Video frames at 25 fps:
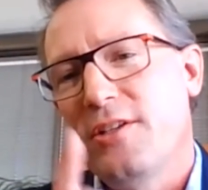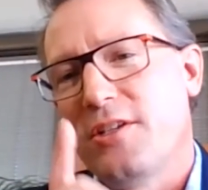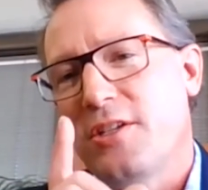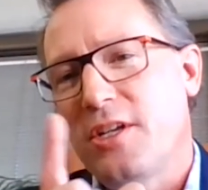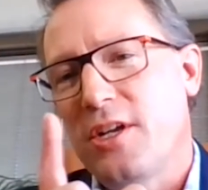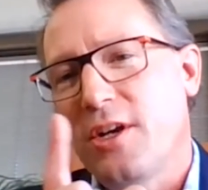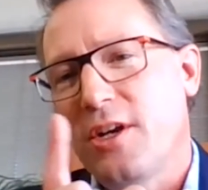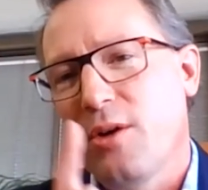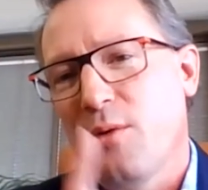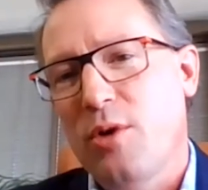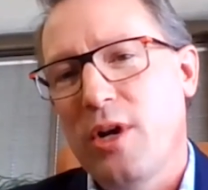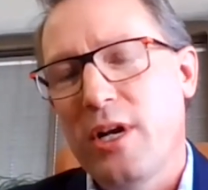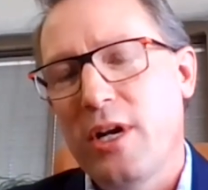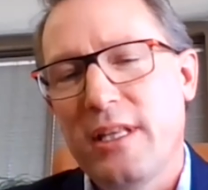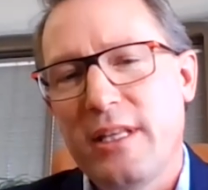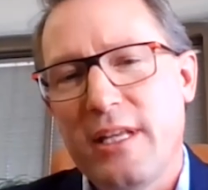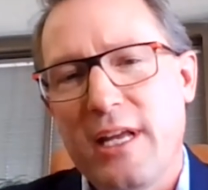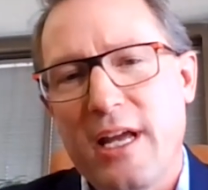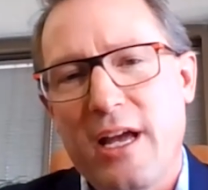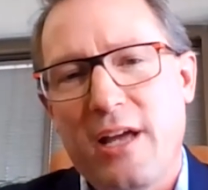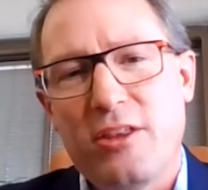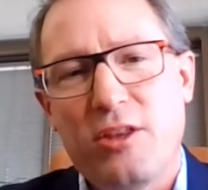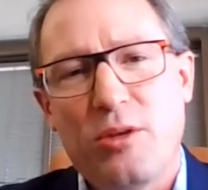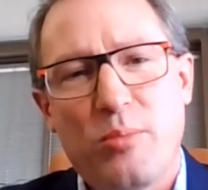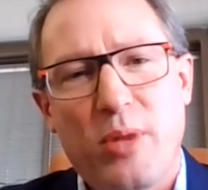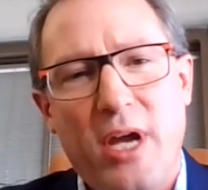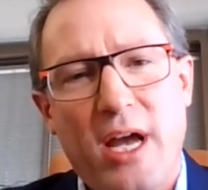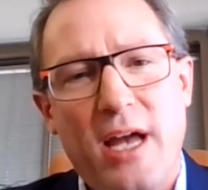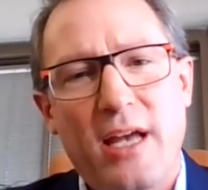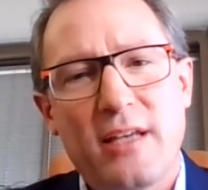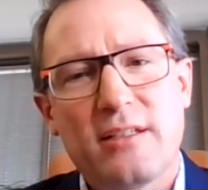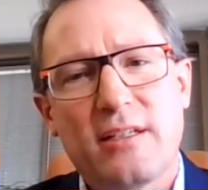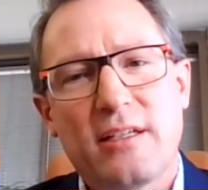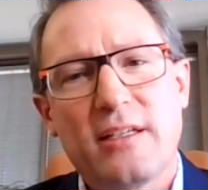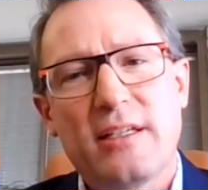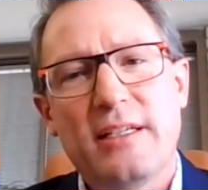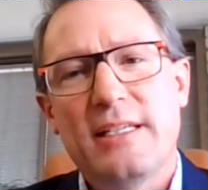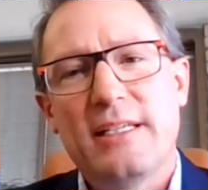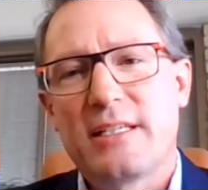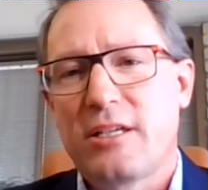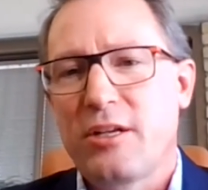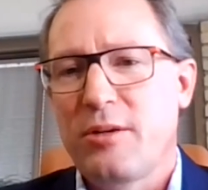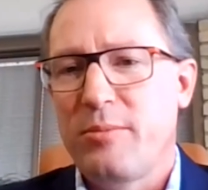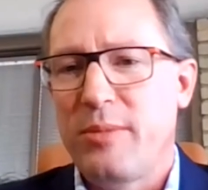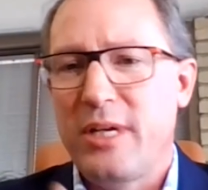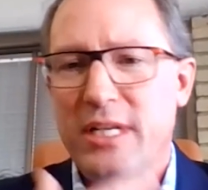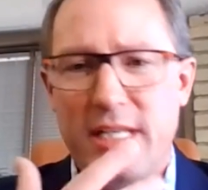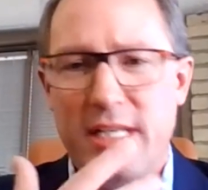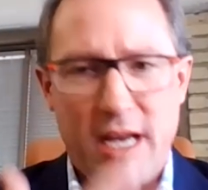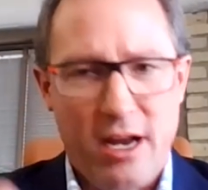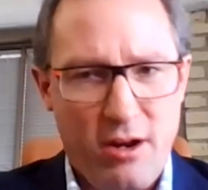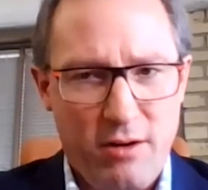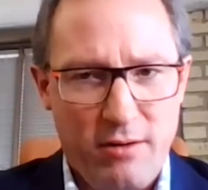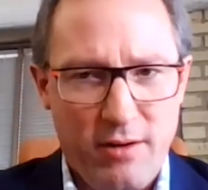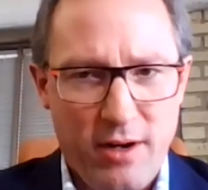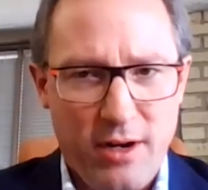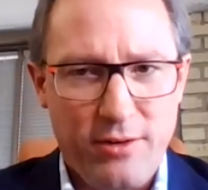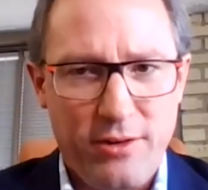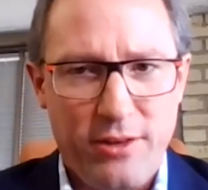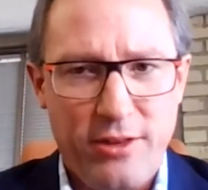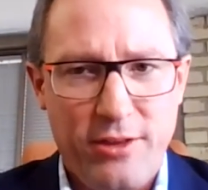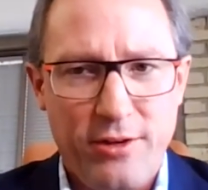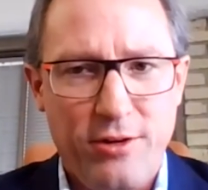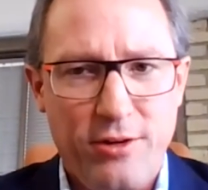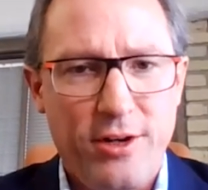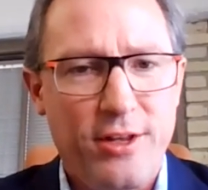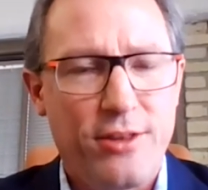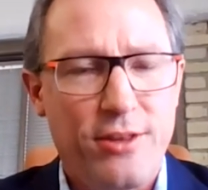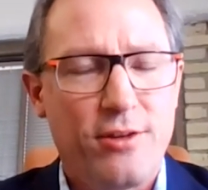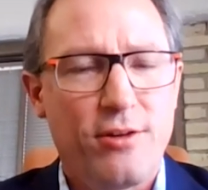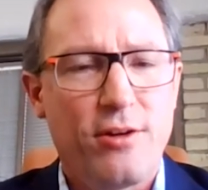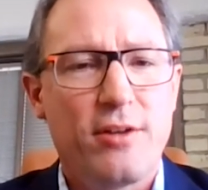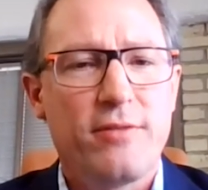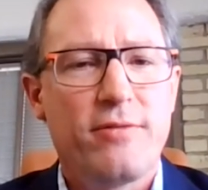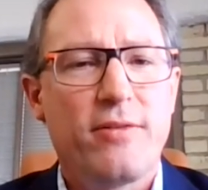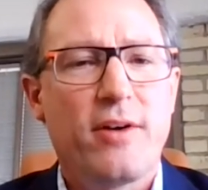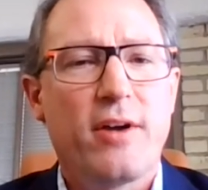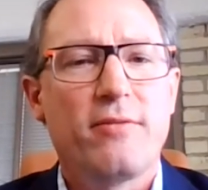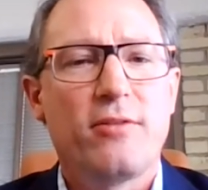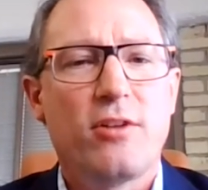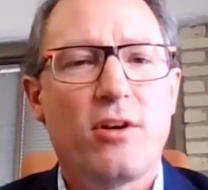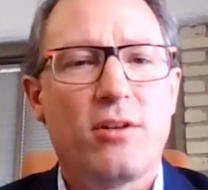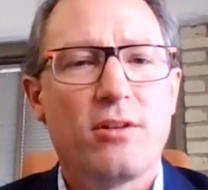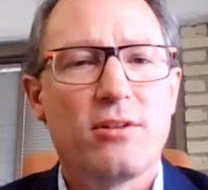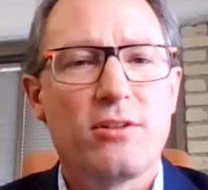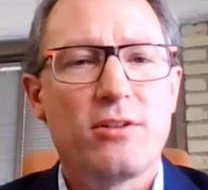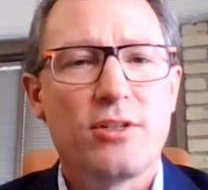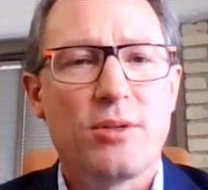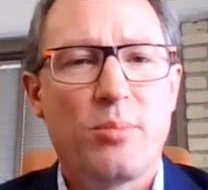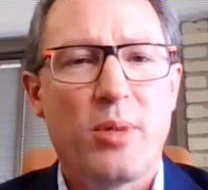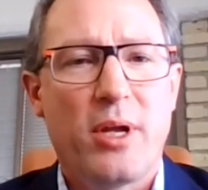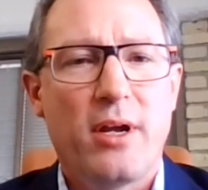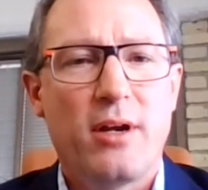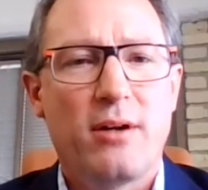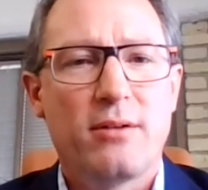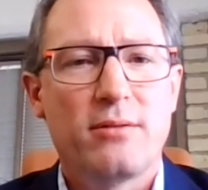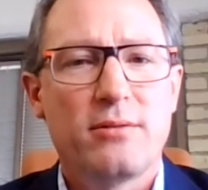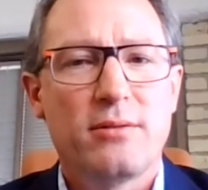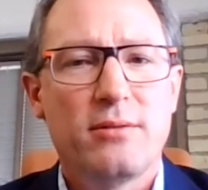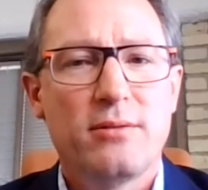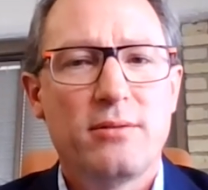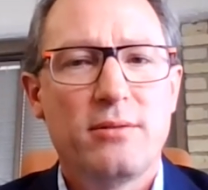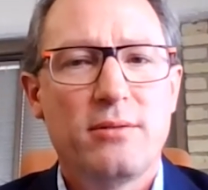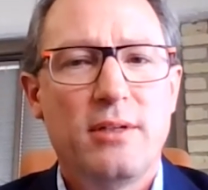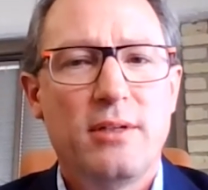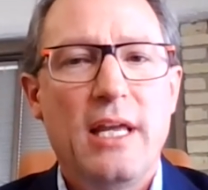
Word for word: Tier one in the Athabasca is going to be down around thirty, thirty-five dollars a pound.